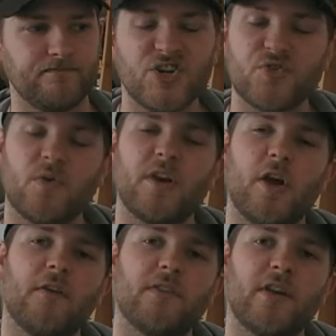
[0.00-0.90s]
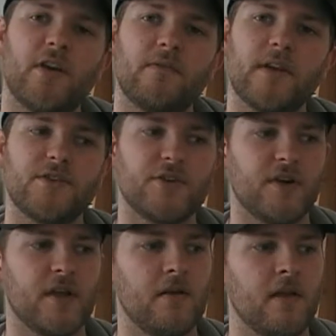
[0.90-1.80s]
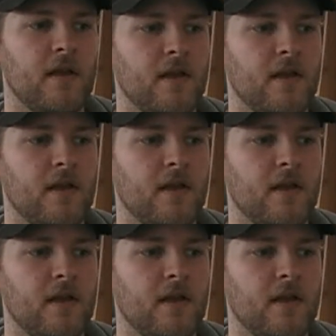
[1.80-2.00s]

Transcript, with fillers: Shortly after their victory,